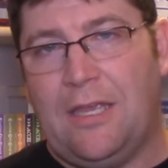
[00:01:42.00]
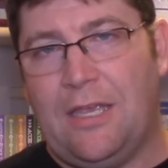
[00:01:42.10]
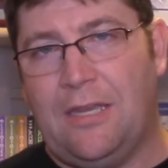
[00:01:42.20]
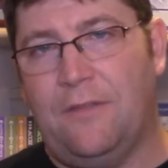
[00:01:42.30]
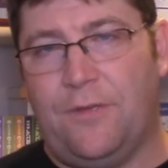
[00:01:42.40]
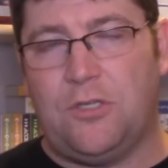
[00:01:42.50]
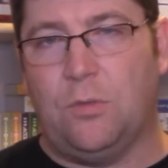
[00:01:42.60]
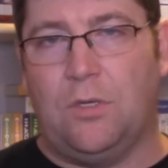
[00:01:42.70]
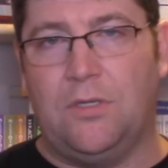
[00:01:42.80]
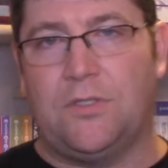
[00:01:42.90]

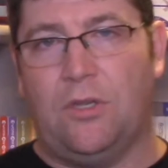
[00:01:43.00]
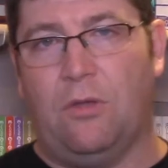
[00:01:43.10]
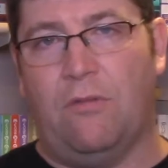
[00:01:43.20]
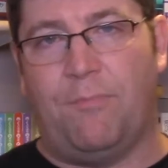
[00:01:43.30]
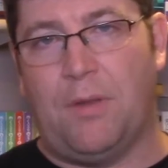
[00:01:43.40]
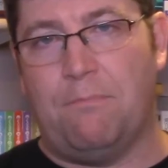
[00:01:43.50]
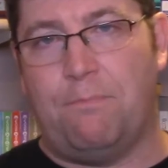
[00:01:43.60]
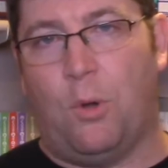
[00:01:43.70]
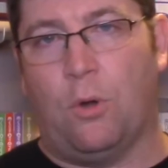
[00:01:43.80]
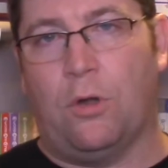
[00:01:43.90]
individuals who have been
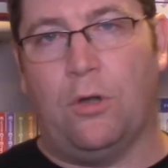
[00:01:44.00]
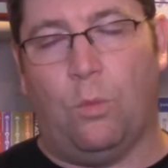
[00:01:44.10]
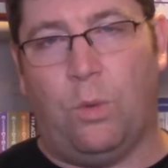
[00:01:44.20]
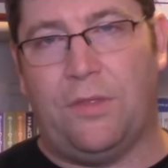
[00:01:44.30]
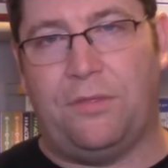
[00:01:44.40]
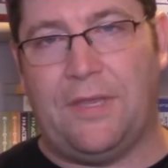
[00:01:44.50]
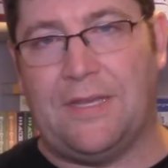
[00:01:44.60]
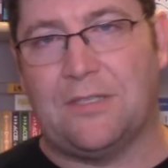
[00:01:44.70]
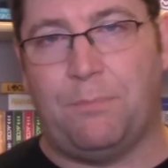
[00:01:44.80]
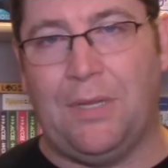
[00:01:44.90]
born with
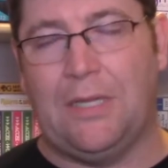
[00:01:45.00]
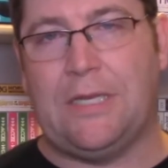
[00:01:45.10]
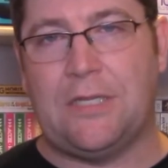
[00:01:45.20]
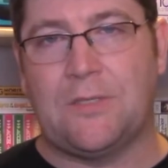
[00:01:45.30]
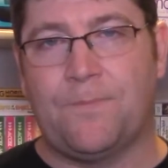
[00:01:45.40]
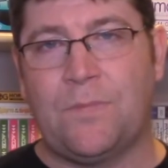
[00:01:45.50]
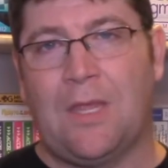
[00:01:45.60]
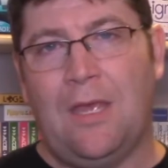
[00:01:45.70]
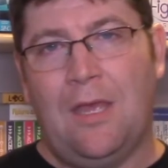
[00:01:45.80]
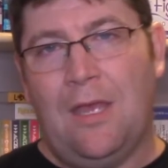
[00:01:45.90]
these abilities.
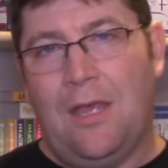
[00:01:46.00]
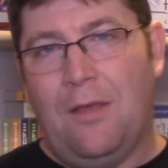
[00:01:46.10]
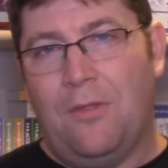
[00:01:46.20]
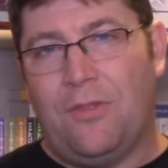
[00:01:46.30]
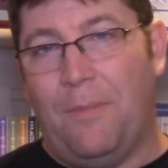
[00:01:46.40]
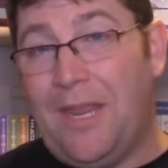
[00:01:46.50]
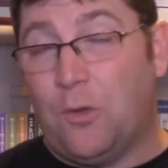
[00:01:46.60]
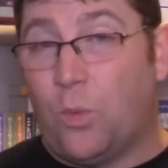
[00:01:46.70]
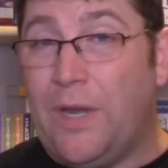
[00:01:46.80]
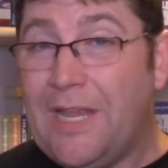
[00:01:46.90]
The main
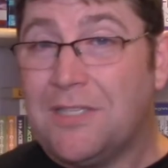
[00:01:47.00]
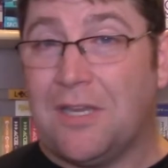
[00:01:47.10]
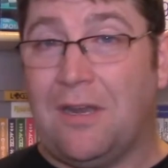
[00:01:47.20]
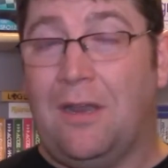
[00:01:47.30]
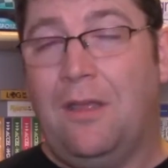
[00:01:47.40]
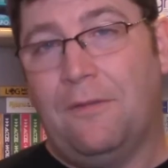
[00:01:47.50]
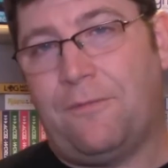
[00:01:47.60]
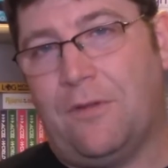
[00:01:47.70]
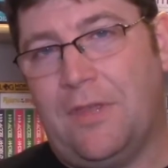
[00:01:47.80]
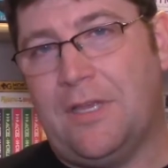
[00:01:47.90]
reason
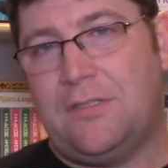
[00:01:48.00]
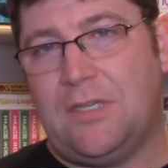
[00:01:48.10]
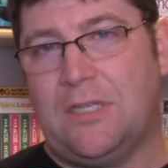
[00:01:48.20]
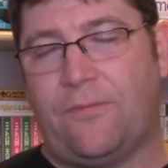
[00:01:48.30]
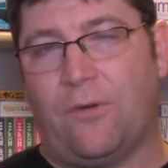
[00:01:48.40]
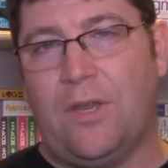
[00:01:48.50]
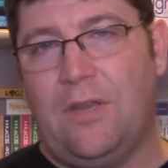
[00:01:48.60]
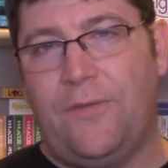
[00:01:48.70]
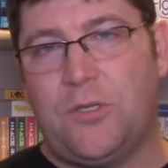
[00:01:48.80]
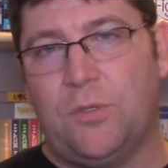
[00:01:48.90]
for this is for
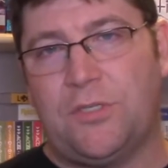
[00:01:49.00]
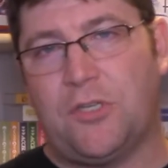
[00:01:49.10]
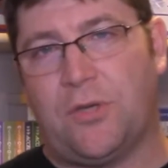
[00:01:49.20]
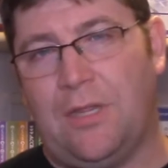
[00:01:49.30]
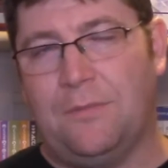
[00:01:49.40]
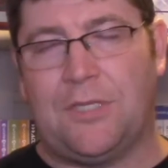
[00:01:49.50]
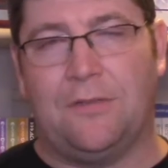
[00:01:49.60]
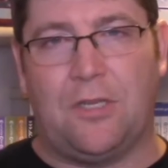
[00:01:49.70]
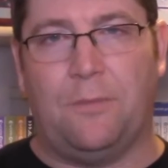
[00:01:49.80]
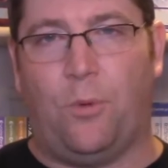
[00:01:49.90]
individuals to train
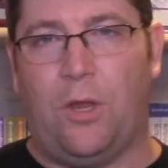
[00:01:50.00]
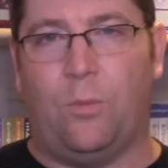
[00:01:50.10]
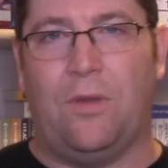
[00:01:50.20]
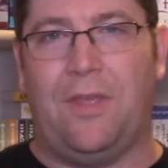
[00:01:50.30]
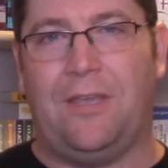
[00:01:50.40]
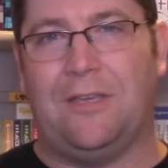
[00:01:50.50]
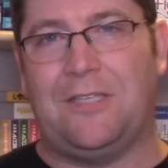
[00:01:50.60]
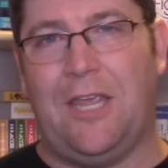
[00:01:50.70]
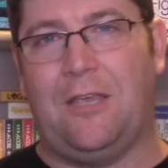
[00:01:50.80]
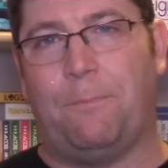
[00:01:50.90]
themselves to the point where they can
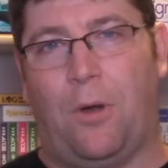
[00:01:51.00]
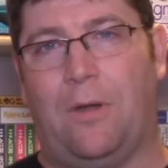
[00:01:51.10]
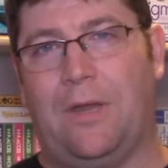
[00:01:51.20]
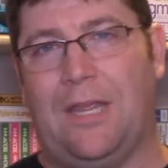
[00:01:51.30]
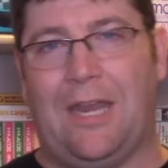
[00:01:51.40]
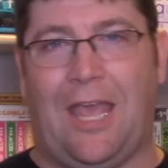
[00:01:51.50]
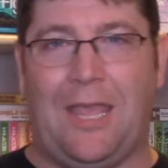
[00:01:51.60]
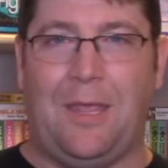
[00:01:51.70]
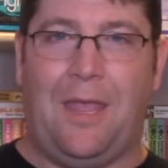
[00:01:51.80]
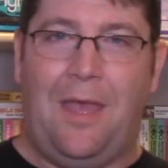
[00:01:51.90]
take part in
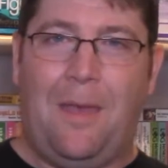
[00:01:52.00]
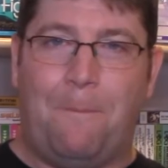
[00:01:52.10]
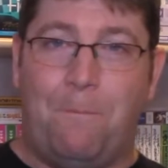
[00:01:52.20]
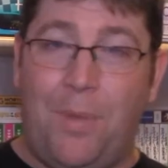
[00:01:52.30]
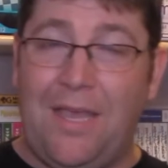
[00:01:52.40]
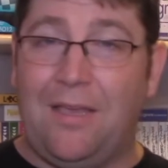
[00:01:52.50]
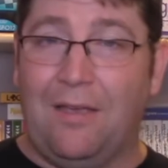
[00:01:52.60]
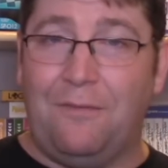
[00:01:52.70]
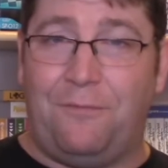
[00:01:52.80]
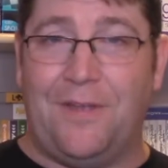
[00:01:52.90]
a big
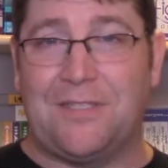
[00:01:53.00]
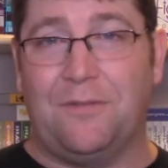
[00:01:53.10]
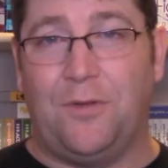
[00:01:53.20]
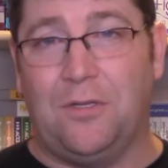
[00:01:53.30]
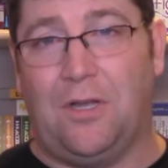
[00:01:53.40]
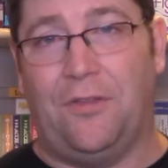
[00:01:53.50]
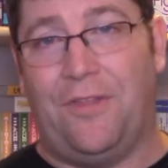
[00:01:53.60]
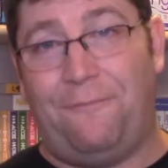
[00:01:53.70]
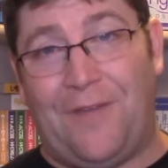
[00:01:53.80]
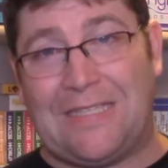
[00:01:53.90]
festival called
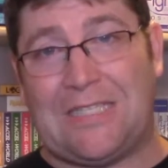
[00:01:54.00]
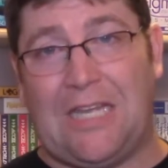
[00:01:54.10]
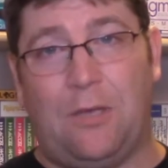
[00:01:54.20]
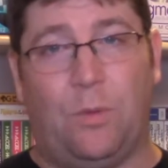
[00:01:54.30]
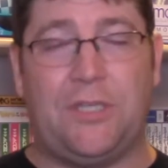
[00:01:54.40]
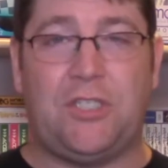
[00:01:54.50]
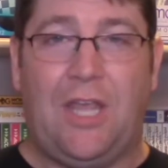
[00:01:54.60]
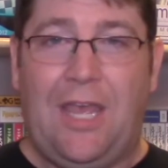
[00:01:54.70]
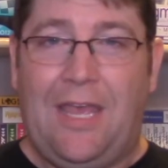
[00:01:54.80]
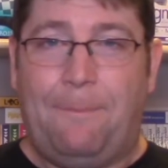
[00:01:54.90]
the Festa, which
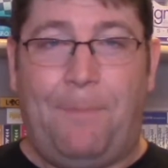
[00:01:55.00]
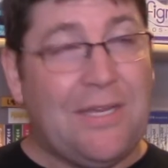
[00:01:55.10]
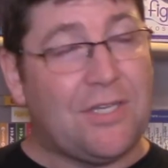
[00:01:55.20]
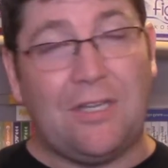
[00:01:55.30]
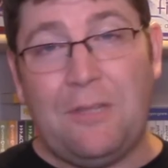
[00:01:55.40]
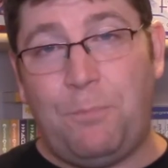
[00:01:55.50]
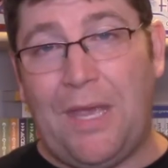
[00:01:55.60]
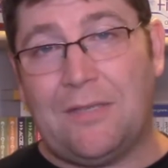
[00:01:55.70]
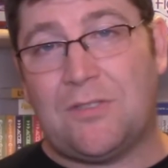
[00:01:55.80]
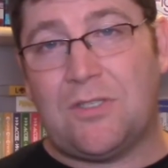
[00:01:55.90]
basically
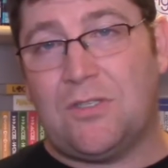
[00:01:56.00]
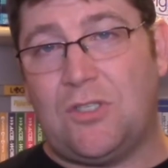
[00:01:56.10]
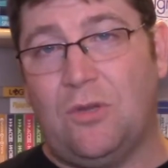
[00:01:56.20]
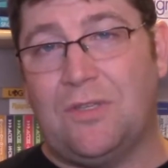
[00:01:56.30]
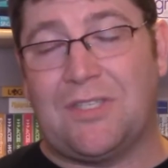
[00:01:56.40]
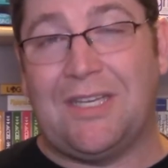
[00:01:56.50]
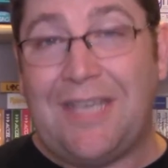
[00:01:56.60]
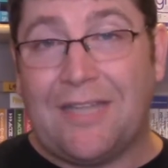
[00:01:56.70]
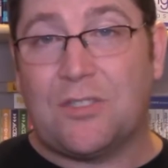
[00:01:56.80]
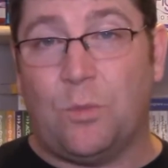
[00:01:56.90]
pits students
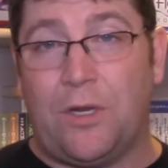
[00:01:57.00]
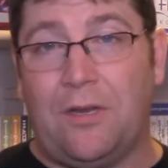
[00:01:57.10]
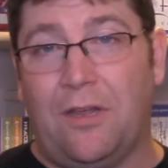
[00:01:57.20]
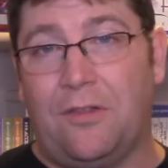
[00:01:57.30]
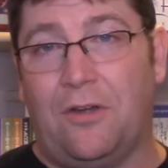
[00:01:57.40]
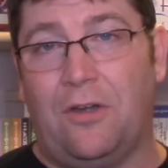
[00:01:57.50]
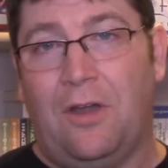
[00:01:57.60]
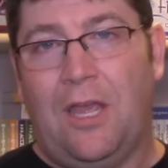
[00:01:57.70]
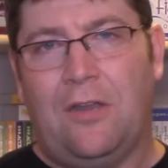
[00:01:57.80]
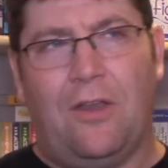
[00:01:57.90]
against one another,
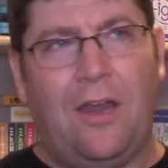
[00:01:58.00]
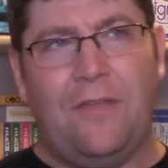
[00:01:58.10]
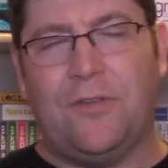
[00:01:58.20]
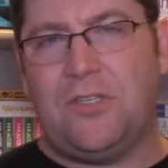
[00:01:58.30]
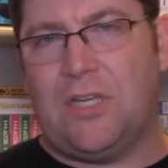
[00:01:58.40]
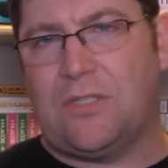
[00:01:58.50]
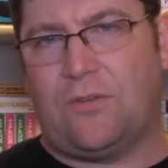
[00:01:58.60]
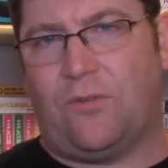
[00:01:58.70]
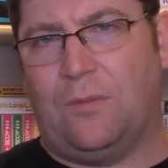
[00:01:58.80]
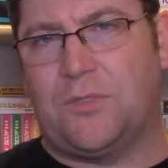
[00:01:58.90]
not even
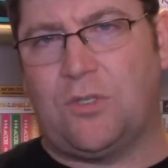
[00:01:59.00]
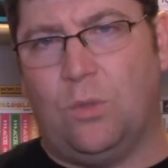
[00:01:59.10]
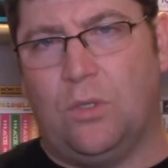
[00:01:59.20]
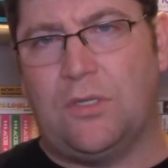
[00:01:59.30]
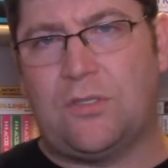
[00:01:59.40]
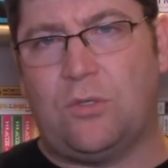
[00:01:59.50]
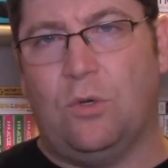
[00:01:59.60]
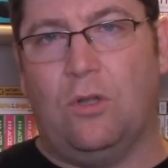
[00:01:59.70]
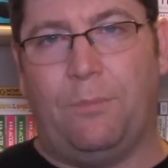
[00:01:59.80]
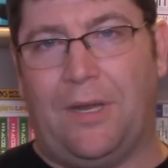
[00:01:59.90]
just from school to
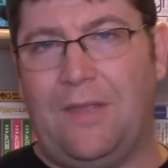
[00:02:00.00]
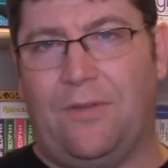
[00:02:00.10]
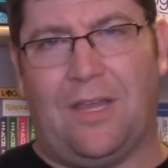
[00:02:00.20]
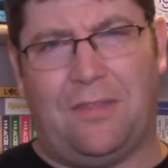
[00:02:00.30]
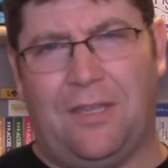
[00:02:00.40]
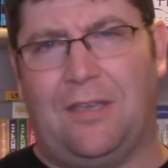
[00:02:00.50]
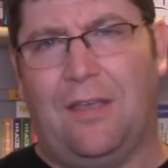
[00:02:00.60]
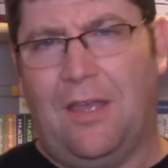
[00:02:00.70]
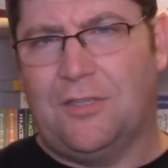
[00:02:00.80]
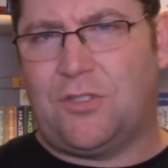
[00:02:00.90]
school, but even, I think,
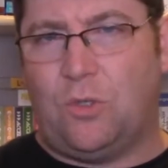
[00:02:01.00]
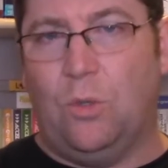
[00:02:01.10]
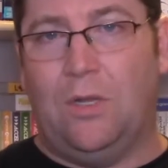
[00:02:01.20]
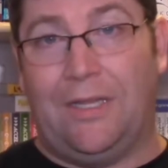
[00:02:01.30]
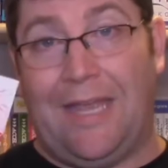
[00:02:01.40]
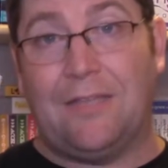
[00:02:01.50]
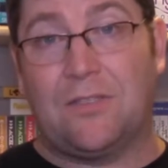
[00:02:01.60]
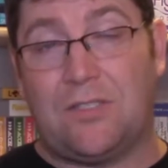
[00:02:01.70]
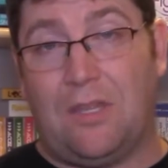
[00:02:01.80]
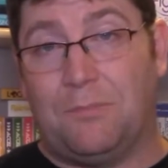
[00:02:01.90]
school
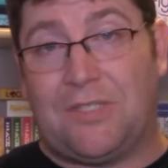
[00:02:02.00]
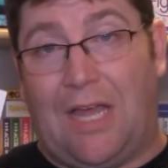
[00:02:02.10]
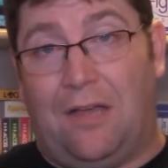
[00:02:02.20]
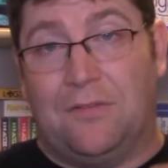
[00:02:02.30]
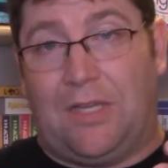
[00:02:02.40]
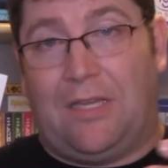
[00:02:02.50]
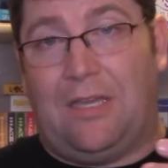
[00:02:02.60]
against themselves, like